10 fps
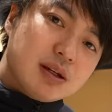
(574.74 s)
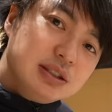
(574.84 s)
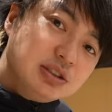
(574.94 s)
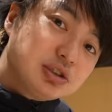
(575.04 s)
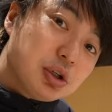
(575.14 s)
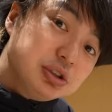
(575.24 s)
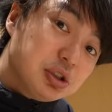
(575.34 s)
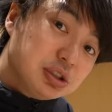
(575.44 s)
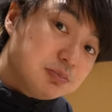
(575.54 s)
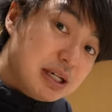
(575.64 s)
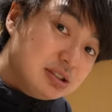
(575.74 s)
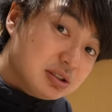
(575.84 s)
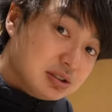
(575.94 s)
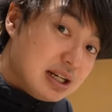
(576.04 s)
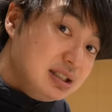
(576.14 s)
It's soy sauce
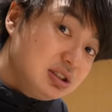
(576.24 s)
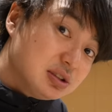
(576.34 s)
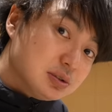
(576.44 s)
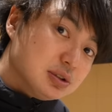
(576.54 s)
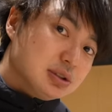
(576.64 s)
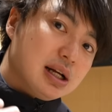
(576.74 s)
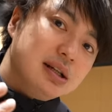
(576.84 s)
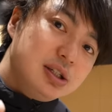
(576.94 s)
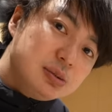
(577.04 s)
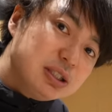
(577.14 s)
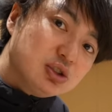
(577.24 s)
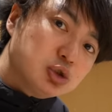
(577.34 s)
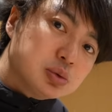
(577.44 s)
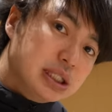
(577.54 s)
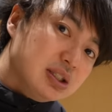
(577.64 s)
based taste, a little bit
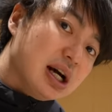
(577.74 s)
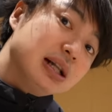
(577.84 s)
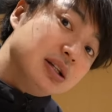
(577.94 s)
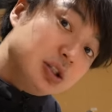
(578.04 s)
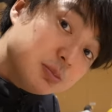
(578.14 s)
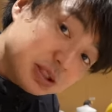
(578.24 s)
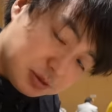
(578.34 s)
sweet, a little bit